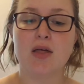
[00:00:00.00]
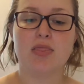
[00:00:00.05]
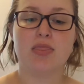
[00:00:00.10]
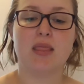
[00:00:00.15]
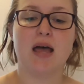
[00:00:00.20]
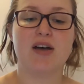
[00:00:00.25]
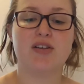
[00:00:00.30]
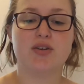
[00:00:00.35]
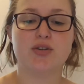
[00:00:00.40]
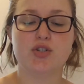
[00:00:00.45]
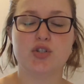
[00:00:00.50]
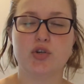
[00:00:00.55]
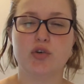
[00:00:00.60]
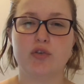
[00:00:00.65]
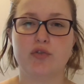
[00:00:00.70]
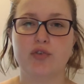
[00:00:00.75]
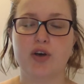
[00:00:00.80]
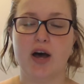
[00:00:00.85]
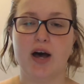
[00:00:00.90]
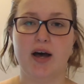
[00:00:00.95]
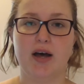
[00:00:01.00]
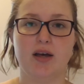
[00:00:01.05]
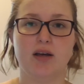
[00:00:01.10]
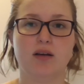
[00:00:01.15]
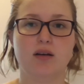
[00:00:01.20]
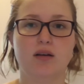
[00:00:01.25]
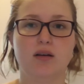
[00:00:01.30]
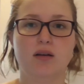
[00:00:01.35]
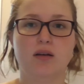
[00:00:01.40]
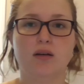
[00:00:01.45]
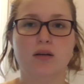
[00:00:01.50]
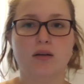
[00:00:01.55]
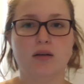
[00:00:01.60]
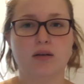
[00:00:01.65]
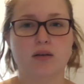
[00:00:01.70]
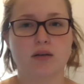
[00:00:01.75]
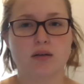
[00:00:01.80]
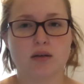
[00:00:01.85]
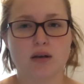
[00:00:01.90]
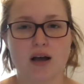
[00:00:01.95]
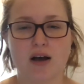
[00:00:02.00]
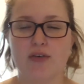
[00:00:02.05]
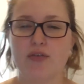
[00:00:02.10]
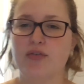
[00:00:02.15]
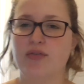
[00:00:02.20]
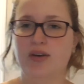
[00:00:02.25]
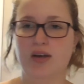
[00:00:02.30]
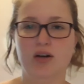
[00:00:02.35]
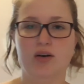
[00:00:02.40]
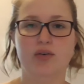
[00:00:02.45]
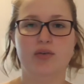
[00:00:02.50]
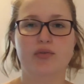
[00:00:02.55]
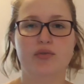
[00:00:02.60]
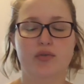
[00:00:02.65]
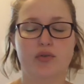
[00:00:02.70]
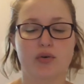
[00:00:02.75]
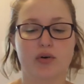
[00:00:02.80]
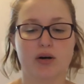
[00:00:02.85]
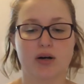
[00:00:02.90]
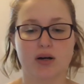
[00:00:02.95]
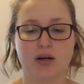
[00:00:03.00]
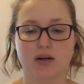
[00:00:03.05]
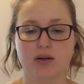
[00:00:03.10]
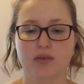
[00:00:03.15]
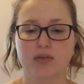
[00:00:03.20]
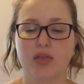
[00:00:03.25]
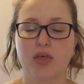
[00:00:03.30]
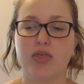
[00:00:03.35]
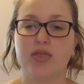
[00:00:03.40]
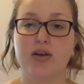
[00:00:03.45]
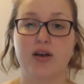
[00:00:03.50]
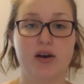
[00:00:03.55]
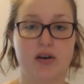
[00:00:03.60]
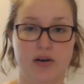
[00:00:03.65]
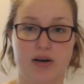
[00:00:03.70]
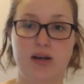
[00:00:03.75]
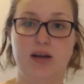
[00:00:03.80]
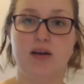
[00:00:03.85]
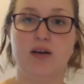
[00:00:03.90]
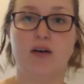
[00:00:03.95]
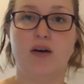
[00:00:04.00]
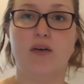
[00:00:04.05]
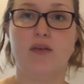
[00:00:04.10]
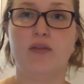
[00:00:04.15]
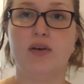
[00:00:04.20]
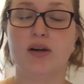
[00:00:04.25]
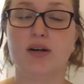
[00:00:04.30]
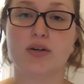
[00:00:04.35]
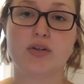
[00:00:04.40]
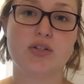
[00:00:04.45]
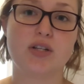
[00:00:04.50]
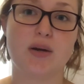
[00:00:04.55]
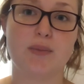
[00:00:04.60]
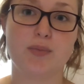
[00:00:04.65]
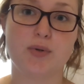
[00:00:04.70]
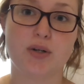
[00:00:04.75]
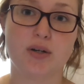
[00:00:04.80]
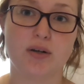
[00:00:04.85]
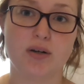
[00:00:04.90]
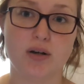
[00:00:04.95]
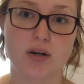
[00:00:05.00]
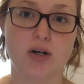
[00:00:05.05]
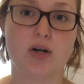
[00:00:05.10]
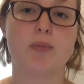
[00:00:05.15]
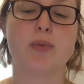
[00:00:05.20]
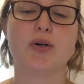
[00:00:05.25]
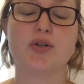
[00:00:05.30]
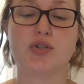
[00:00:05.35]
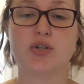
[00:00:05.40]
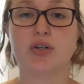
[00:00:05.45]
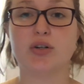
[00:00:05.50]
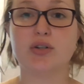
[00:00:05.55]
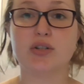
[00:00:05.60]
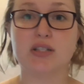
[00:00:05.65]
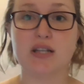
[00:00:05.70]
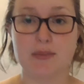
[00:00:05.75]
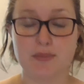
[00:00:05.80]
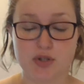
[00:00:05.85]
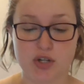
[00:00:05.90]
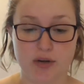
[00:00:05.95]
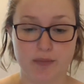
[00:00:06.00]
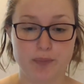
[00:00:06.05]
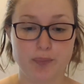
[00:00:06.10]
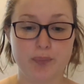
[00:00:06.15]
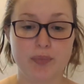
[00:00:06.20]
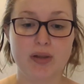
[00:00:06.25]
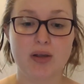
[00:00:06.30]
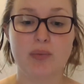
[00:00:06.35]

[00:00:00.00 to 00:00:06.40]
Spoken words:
Now that you have got a feel for the theory of interpersonal deception,